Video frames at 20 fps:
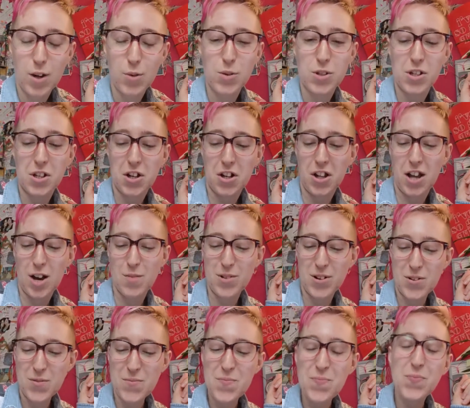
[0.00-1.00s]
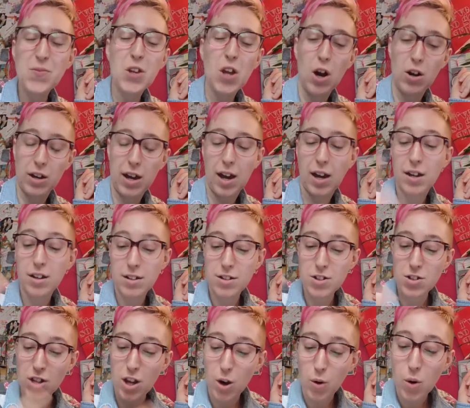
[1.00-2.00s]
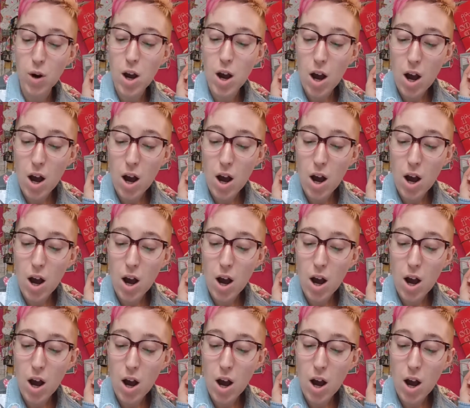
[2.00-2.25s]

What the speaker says: It was a collab. Okay, so,